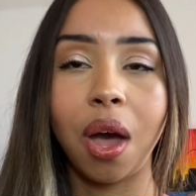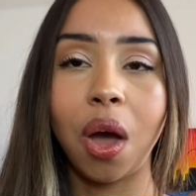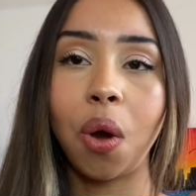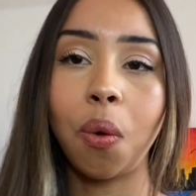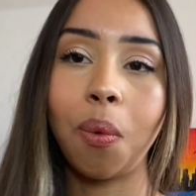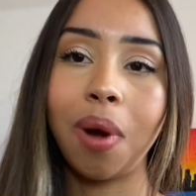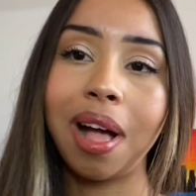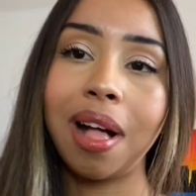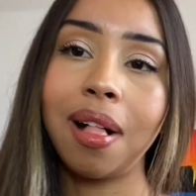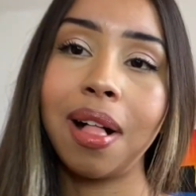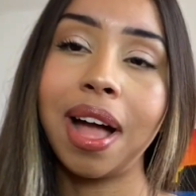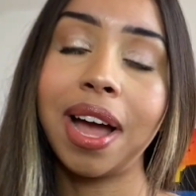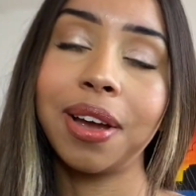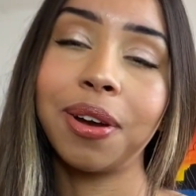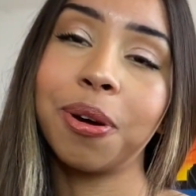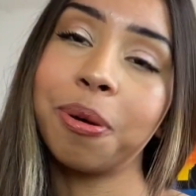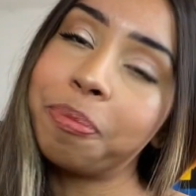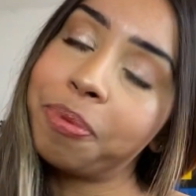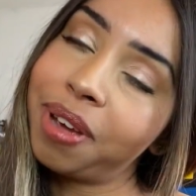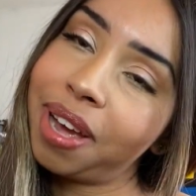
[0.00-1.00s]
Well, I
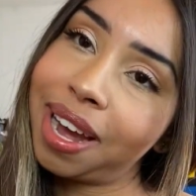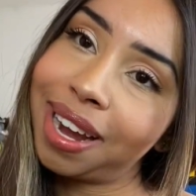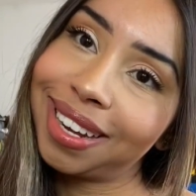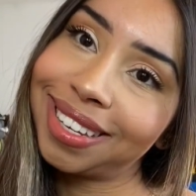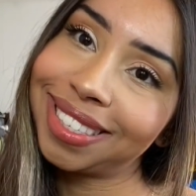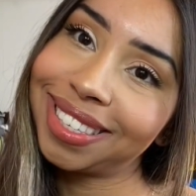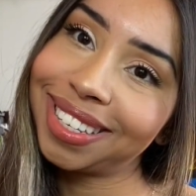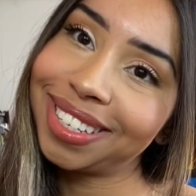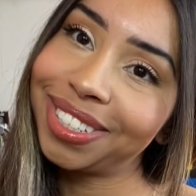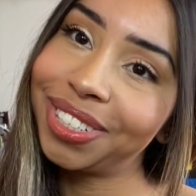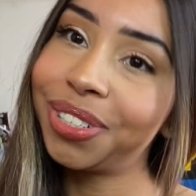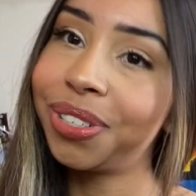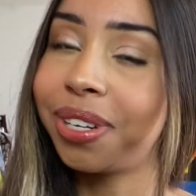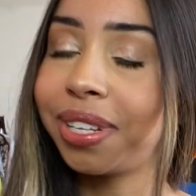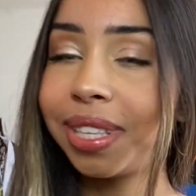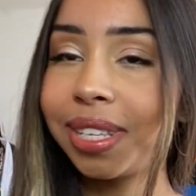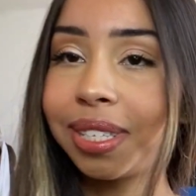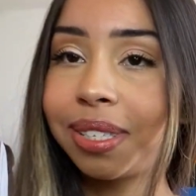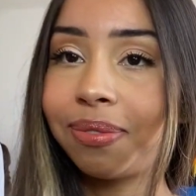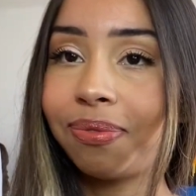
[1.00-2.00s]
hope you guys
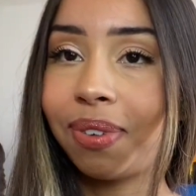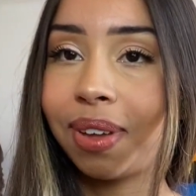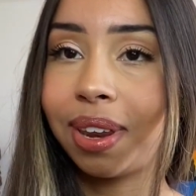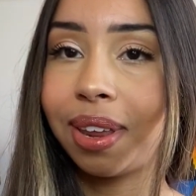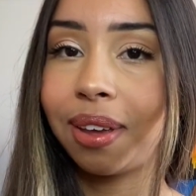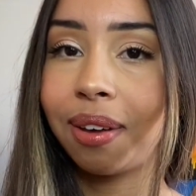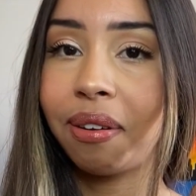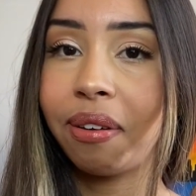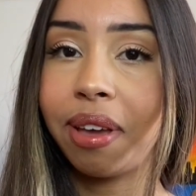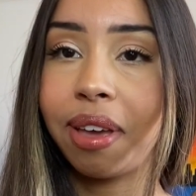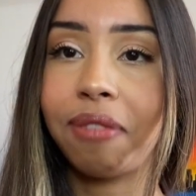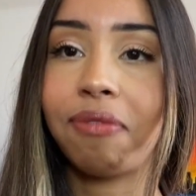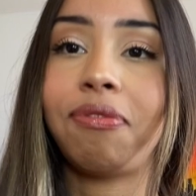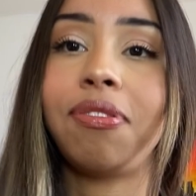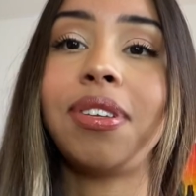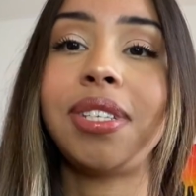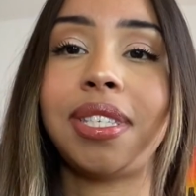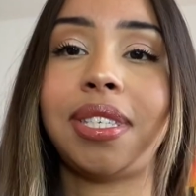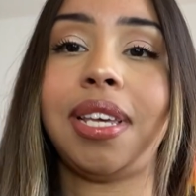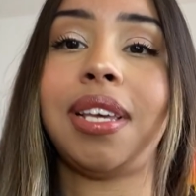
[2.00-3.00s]
enjoyed this video. If
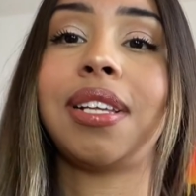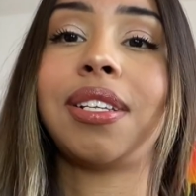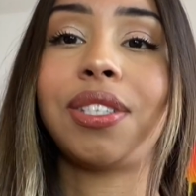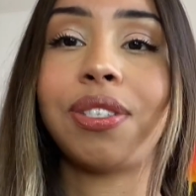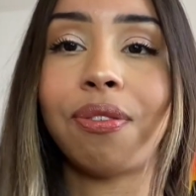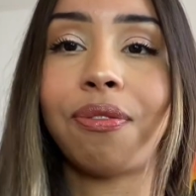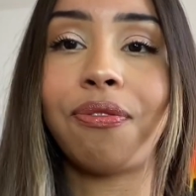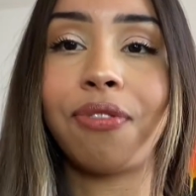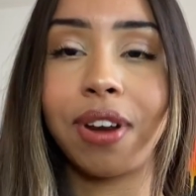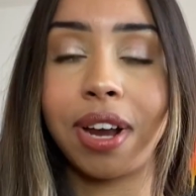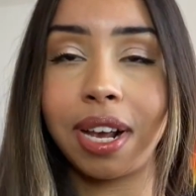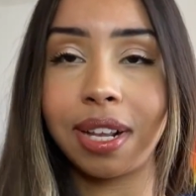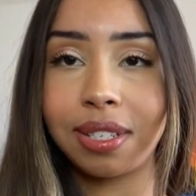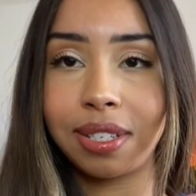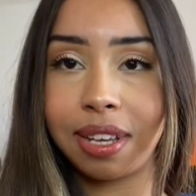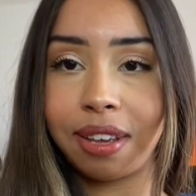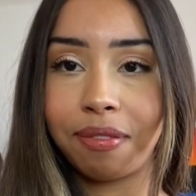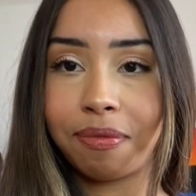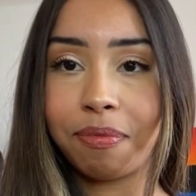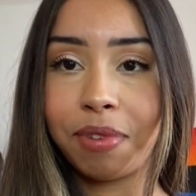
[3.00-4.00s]
you did, don't forget to
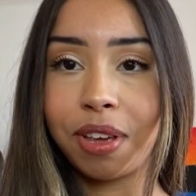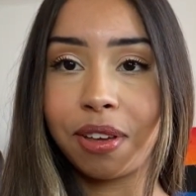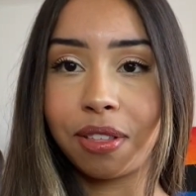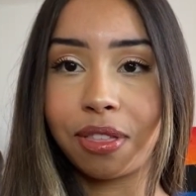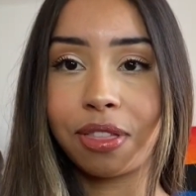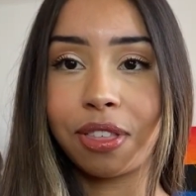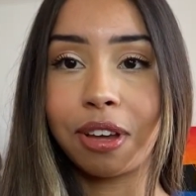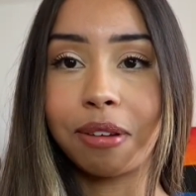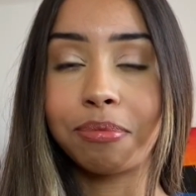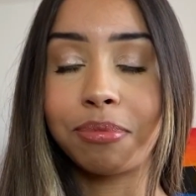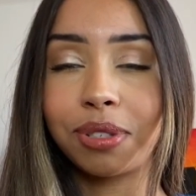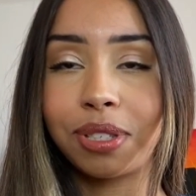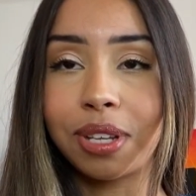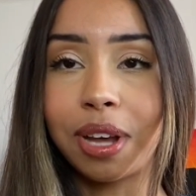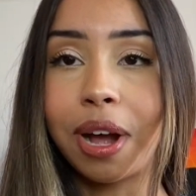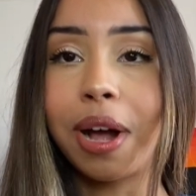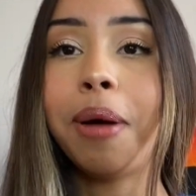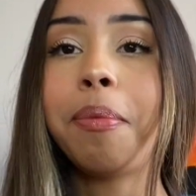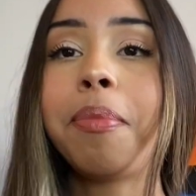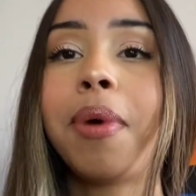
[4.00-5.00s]
give me a thumbs
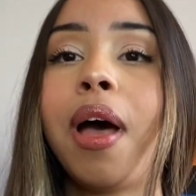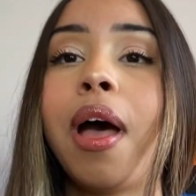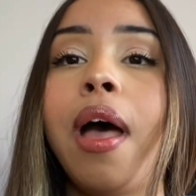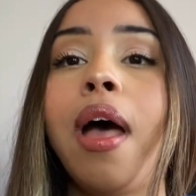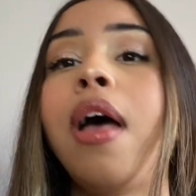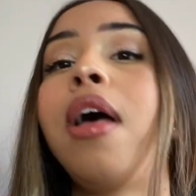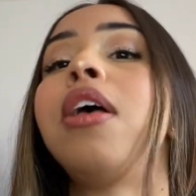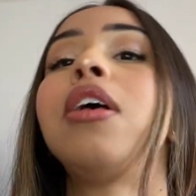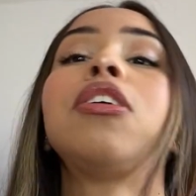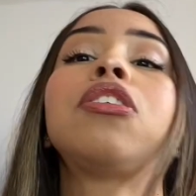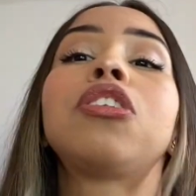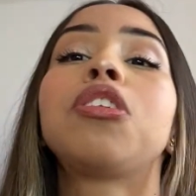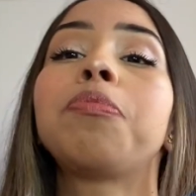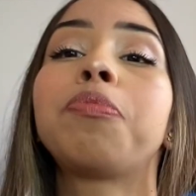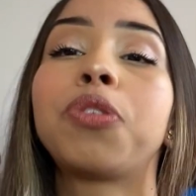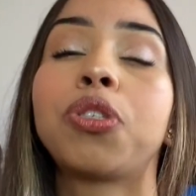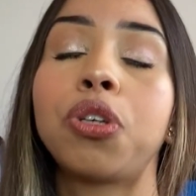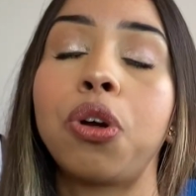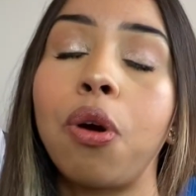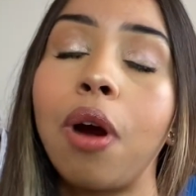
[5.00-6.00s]
up.
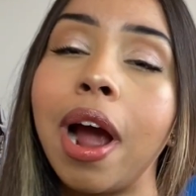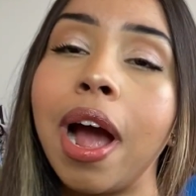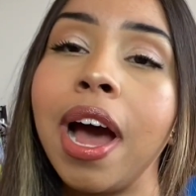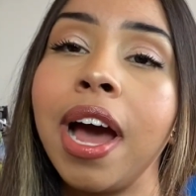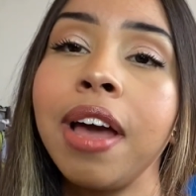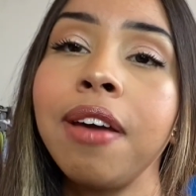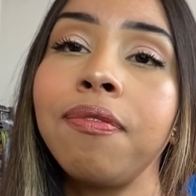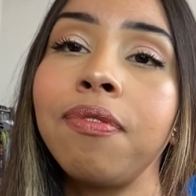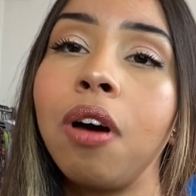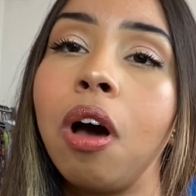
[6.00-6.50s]
Subscribe.